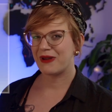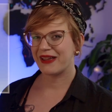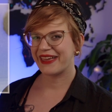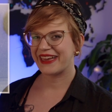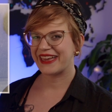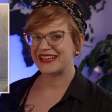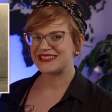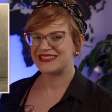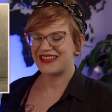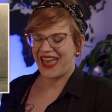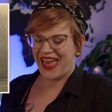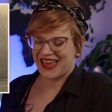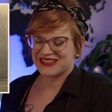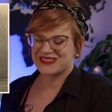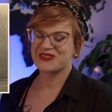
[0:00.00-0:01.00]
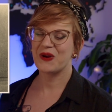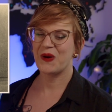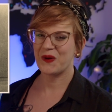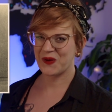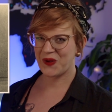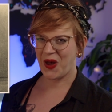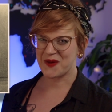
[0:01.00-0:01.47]
Margarete and
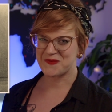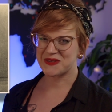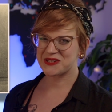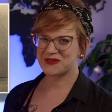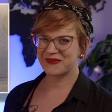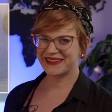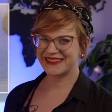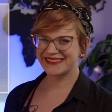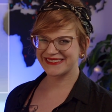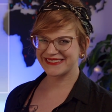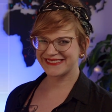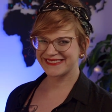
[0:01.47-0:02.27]
her accomplishments.